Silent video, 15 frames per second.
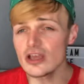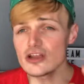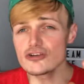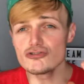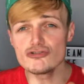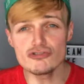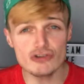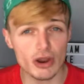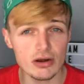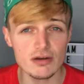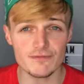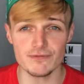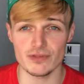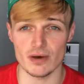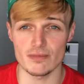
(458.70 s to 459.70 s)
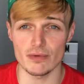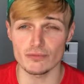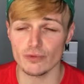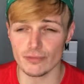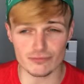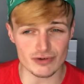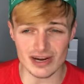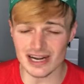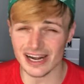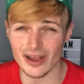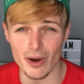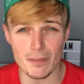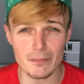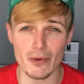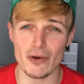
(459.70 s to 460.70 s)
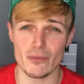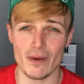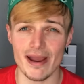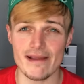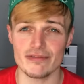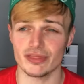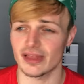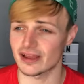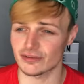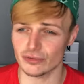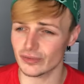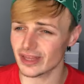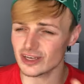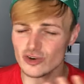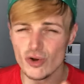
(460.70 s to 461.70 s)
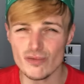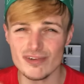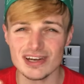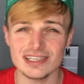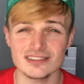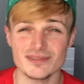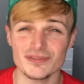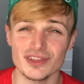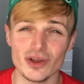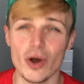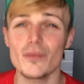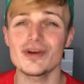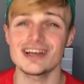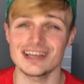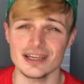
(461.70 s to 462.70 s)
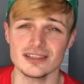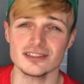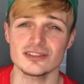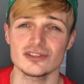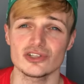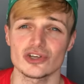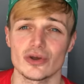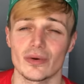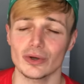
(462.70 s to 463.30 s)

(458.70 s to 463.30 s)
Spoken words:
None of them were really on my wavelength, or they're not really something I would listen to.